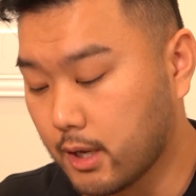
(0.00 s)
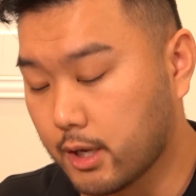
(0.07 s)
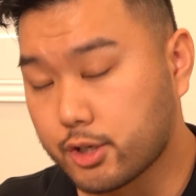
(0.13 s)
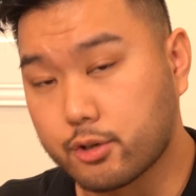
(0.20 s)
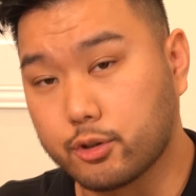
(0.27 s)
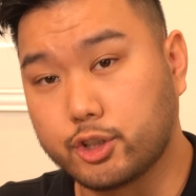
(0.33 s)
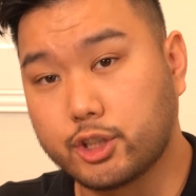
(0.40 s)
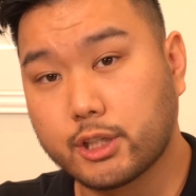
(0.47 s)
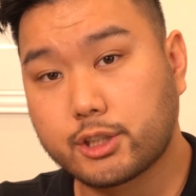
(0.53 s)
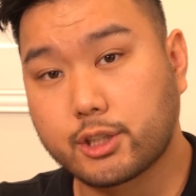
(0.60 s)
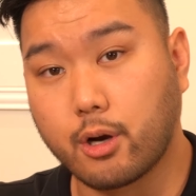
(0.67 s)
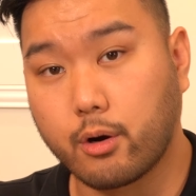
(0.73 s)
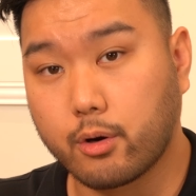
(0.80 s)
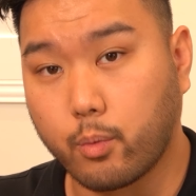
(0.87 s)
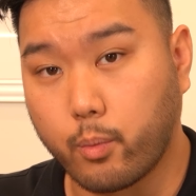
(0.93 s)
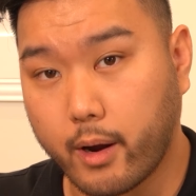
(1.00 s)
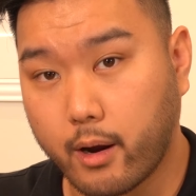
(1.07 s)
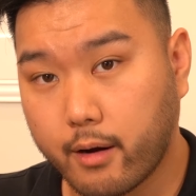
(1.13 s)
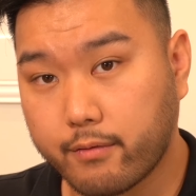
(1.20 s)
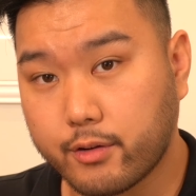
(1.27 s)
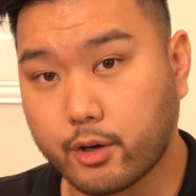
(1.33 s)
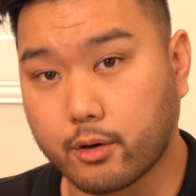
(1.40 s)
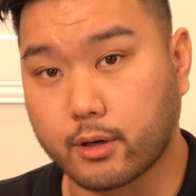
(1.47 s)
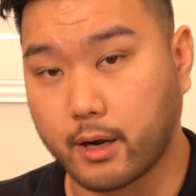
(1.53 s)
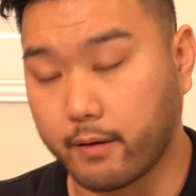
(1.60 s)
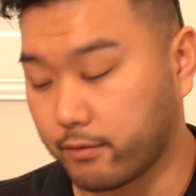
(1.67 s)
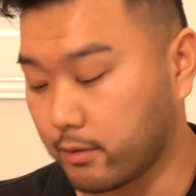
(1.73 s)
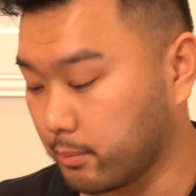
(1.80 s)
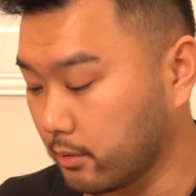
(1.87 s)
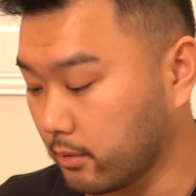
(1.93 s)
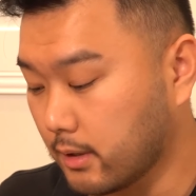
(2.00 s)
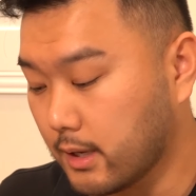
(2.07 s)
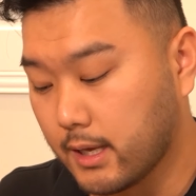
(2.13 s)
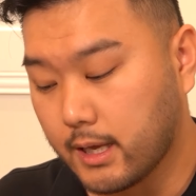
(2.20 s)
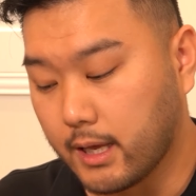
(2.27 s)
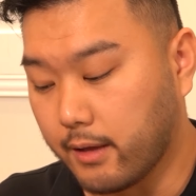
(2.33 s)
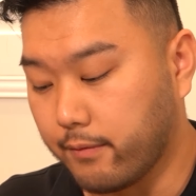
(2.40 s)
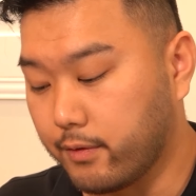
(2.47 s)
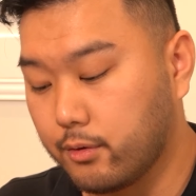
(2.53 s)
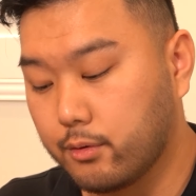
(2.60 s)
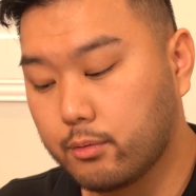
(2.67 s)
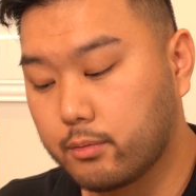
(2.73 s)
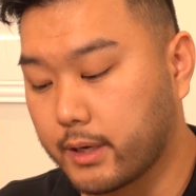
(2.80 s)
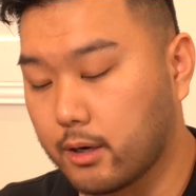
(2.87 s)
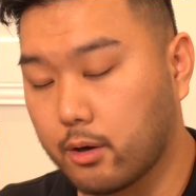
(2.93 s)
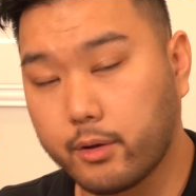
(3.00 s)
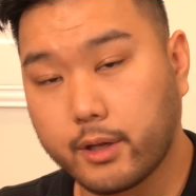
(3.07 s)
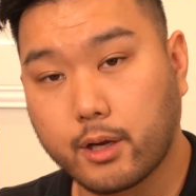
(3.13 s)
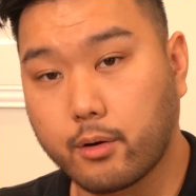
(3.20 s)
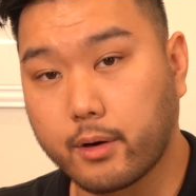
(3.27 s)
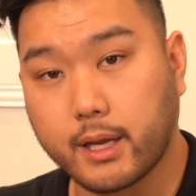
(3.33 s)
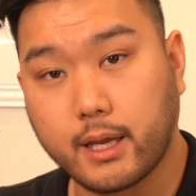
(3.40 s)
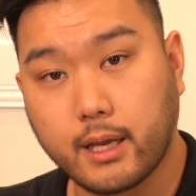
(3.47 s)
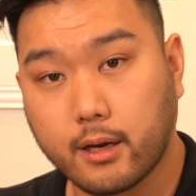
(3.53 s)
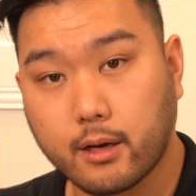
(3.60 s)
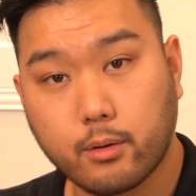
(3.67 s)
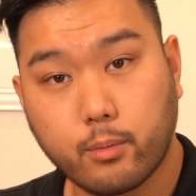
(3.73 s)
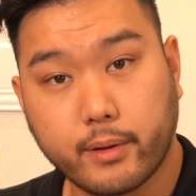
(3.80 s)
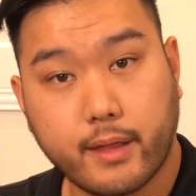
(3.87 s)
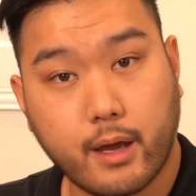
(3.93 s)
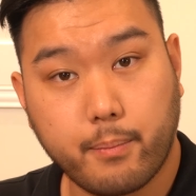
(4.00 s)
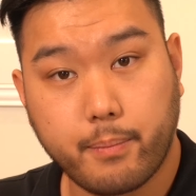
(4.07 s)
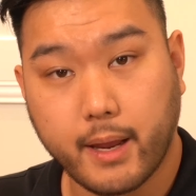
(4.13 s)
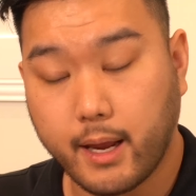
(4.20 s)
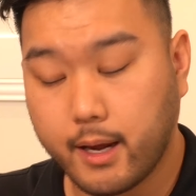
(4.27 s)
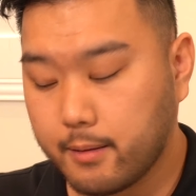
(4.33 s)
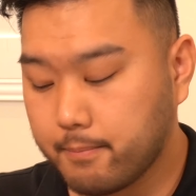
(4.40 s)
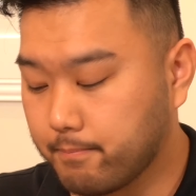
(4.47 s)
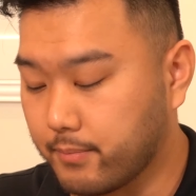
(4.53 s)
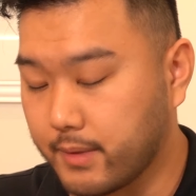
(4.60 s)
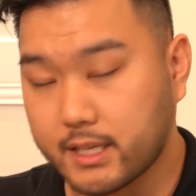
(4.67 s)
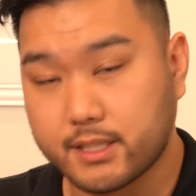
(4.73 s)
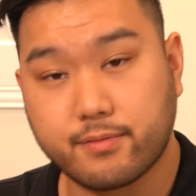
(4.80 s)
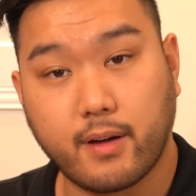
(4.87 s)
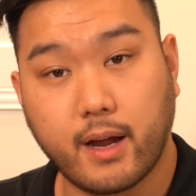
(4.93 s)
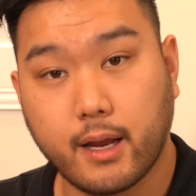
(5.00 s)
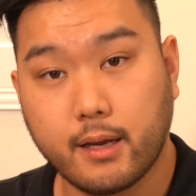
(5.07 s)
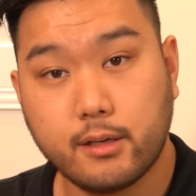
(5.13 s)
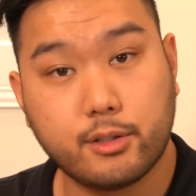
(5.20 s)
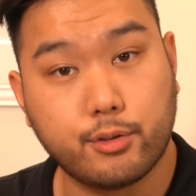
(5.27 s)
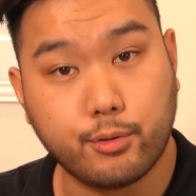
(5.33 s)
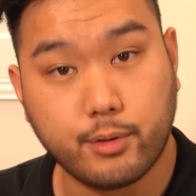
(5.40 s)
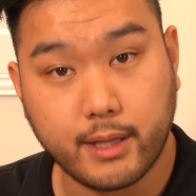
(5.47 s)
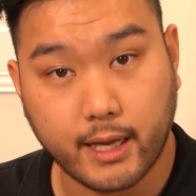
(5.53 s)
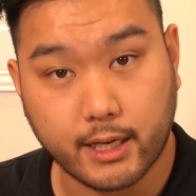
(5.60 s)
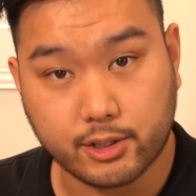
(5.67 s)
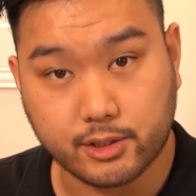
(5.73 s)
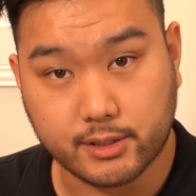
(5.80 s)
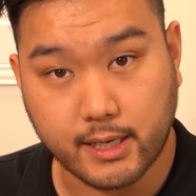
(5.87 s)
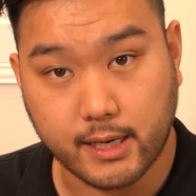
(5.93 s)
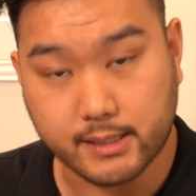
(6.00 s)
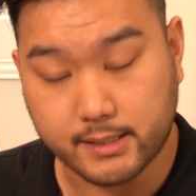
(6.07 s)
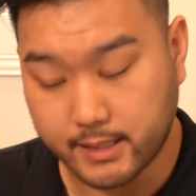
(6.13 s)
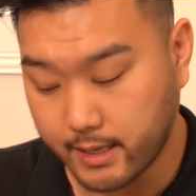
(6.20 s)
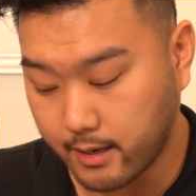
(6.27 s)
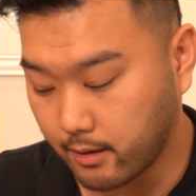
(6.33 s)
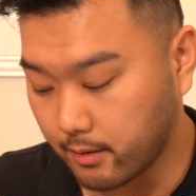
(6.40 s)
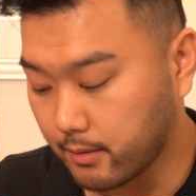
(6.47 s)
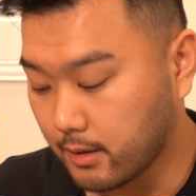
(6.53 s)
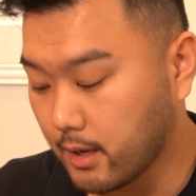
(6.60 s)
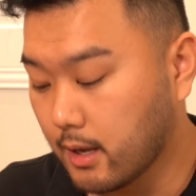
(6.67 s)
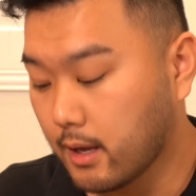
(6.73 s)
So just go to wherever you're comfortable. If you can only go to here without pain, that's fine. Do the exercise there.